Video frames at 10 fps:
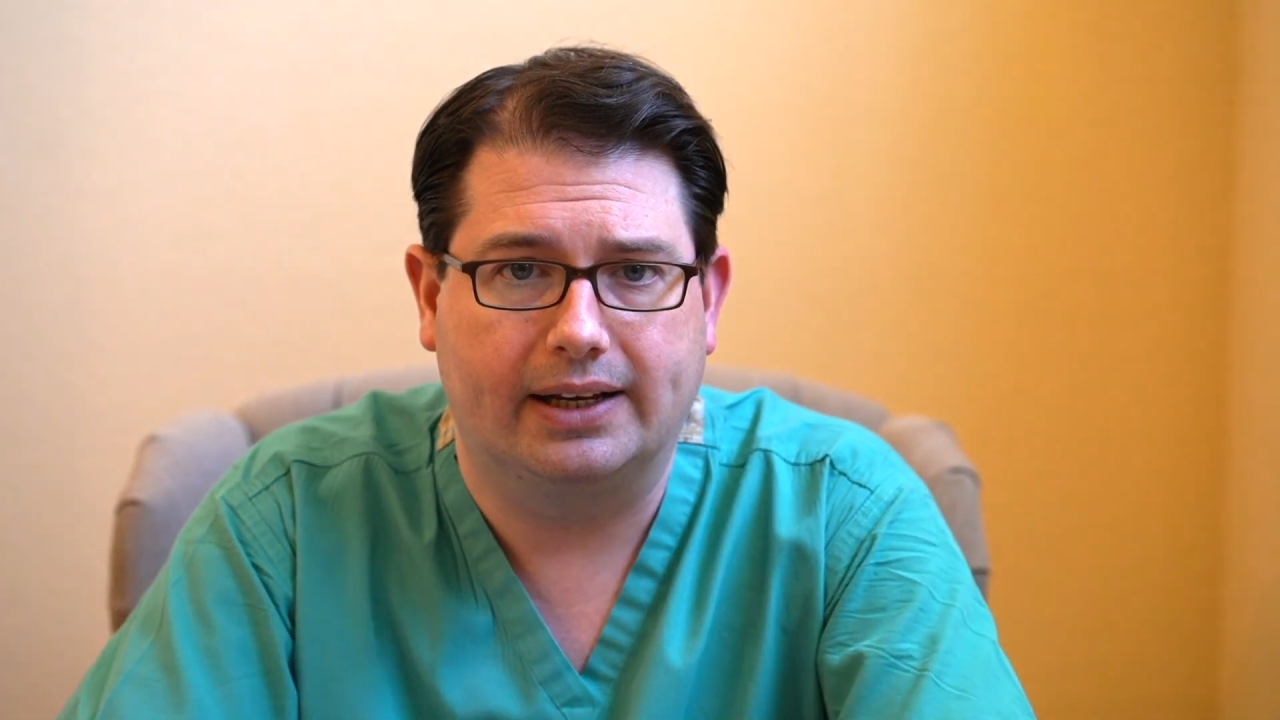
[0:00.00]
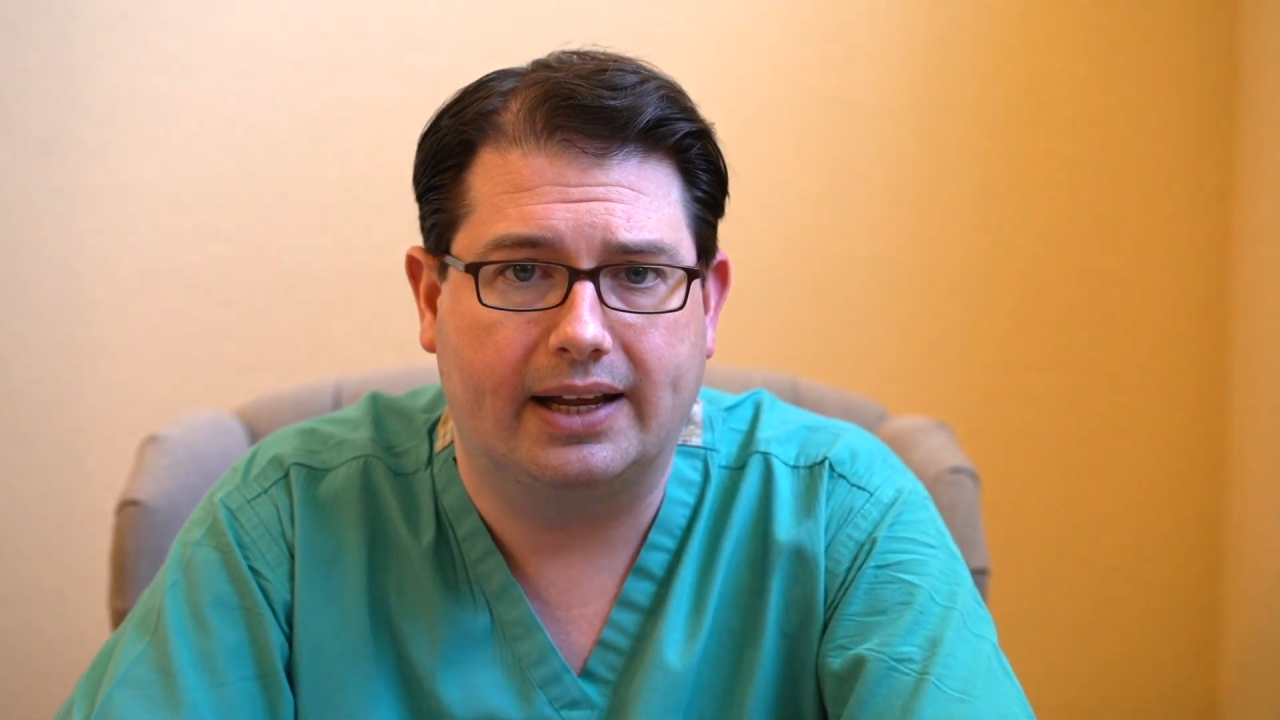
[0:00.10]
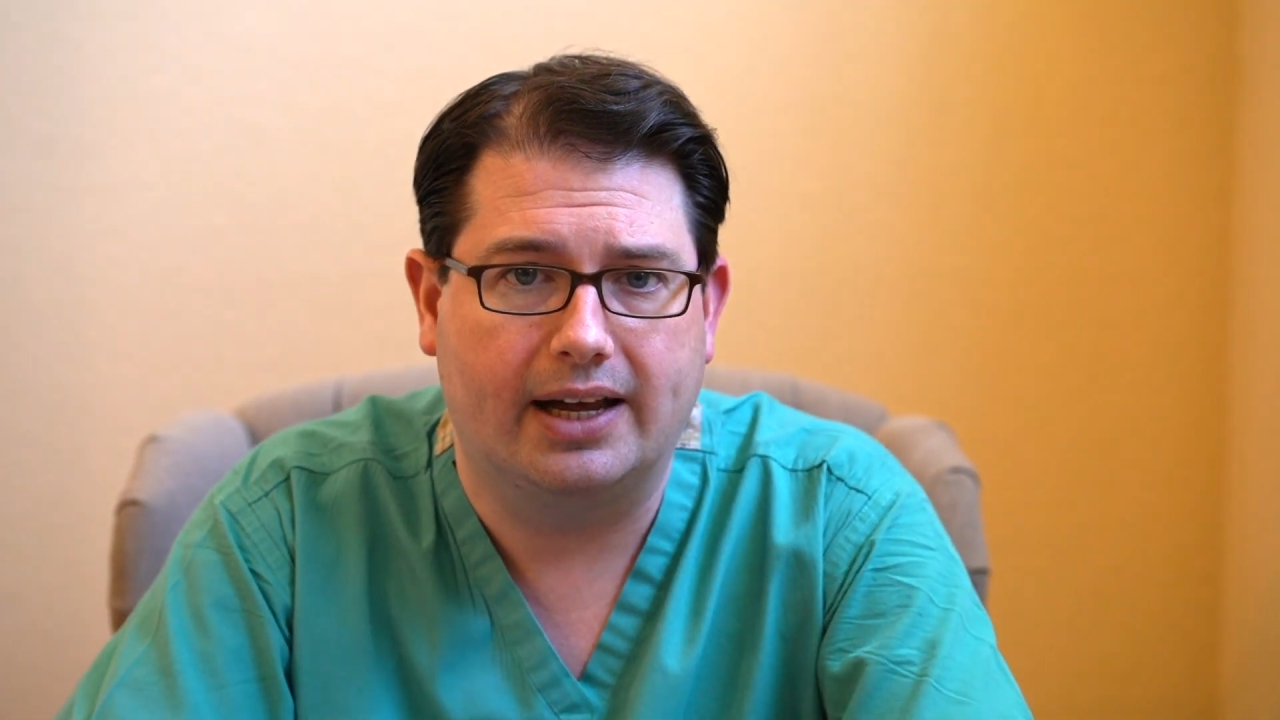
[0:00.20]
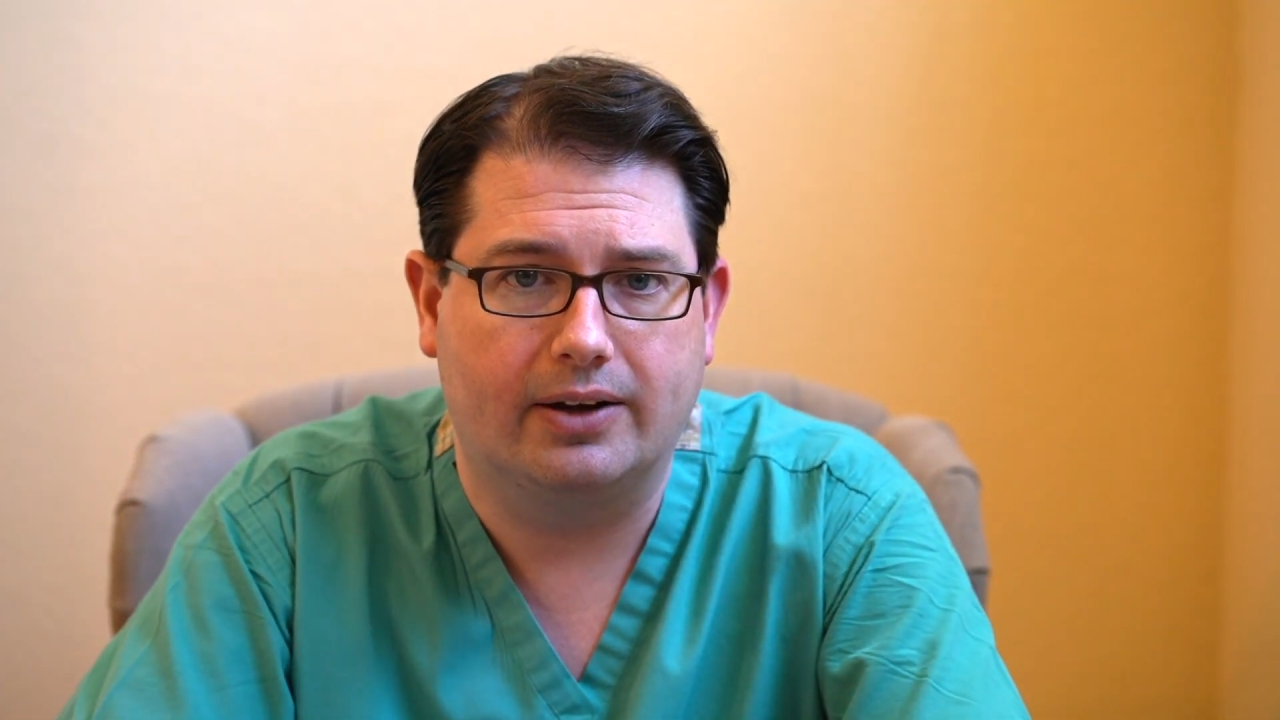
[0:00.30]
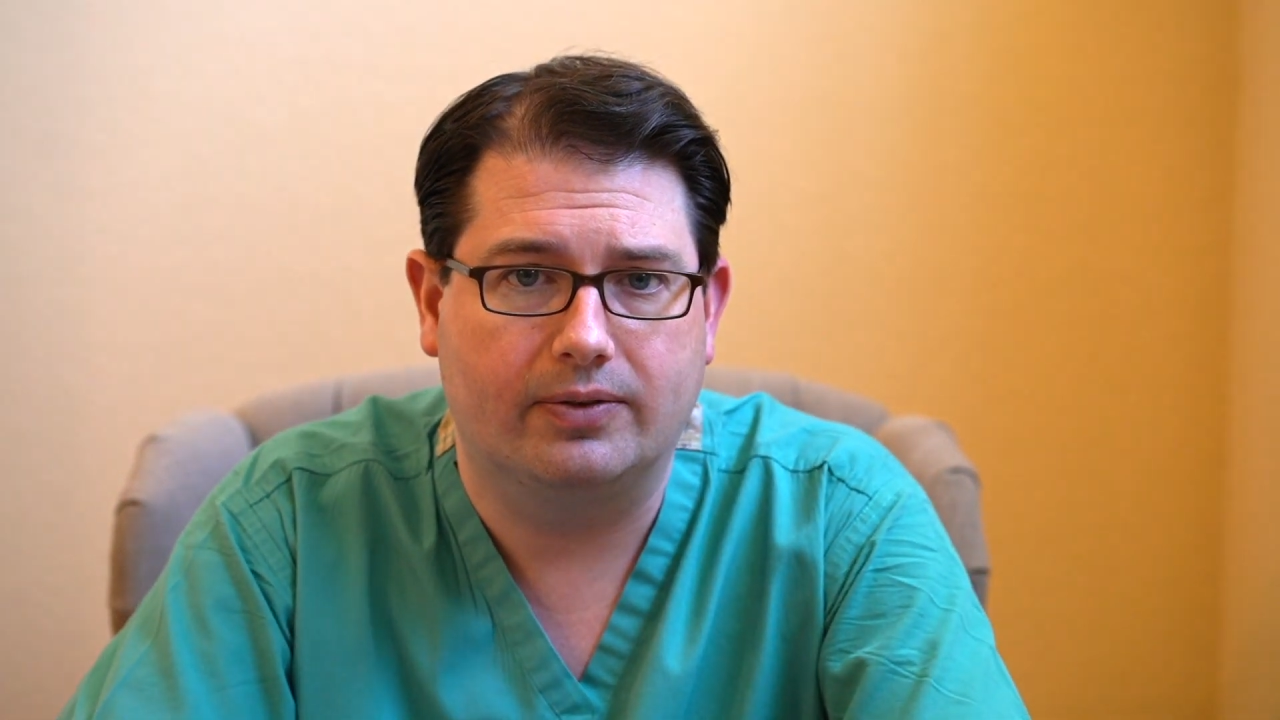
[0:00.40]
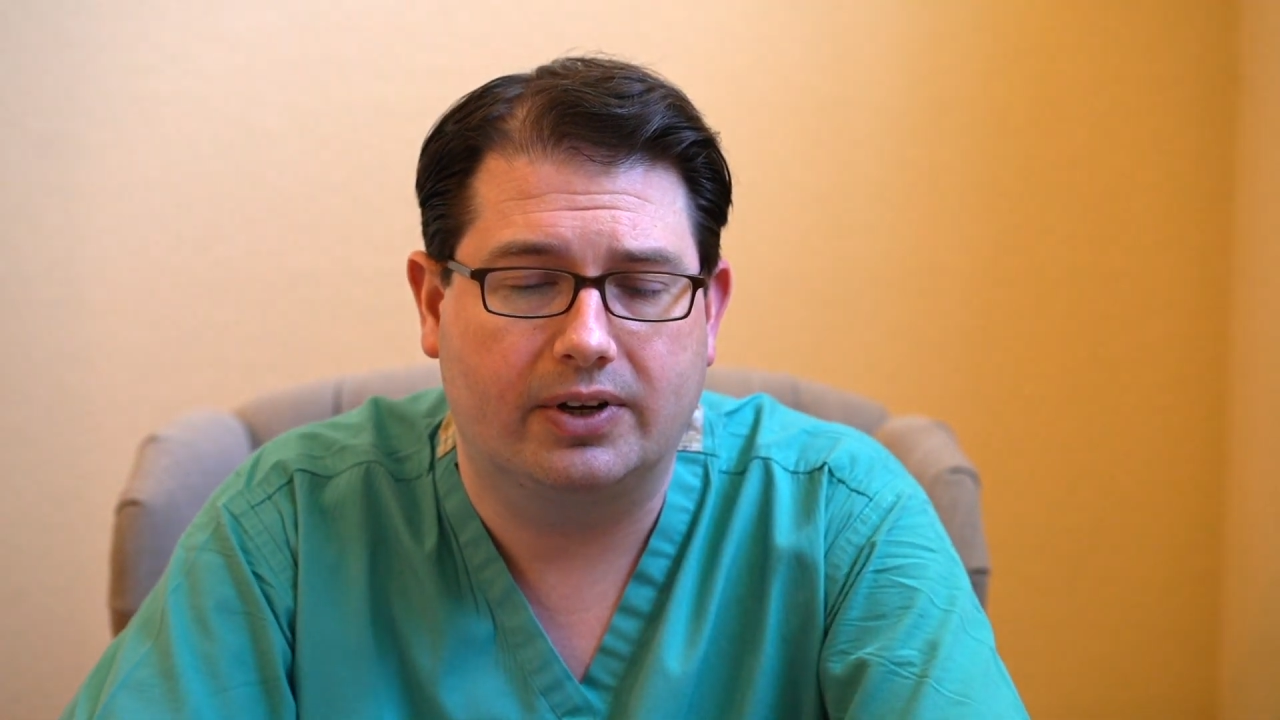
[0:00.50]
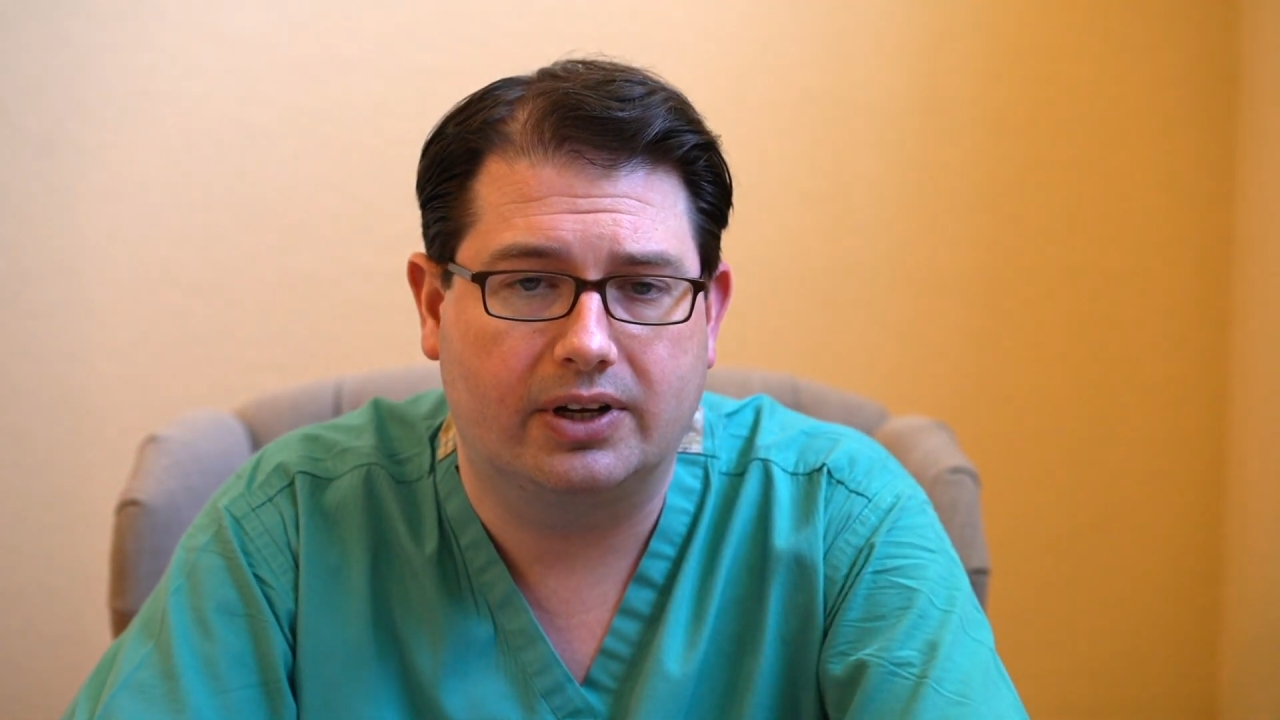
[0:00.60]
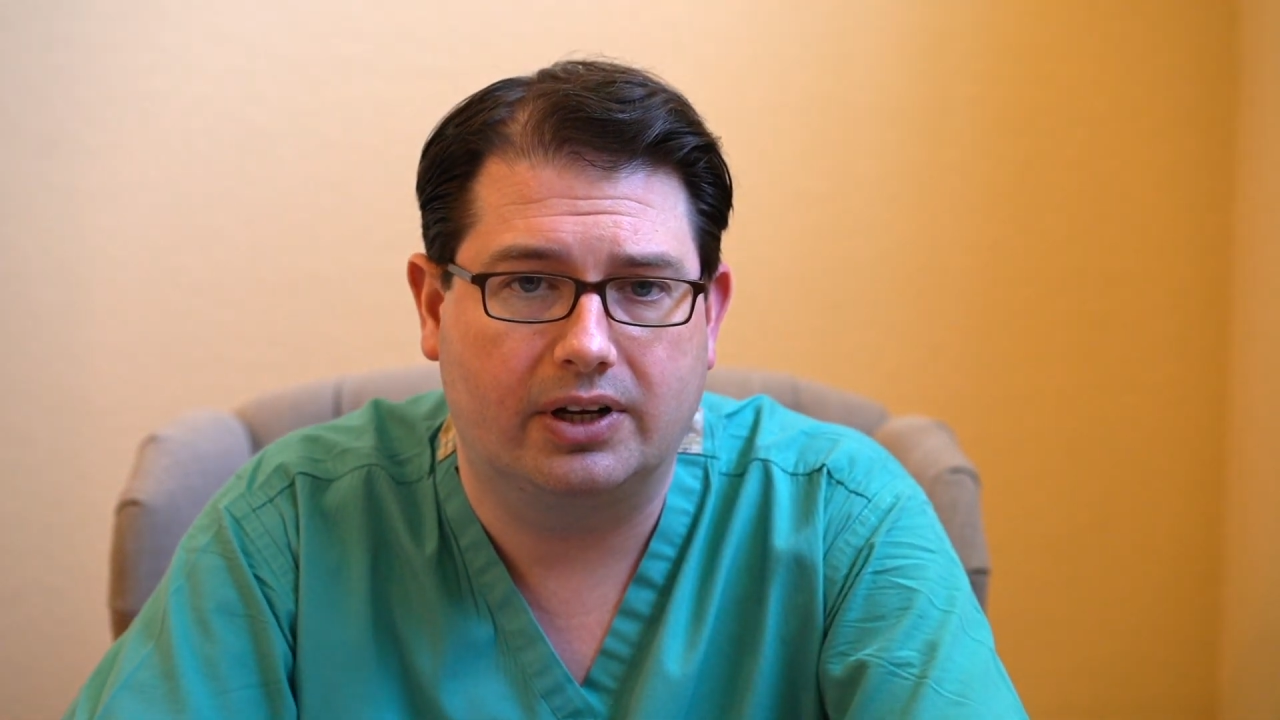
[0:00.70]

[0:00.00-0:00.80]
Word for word: can have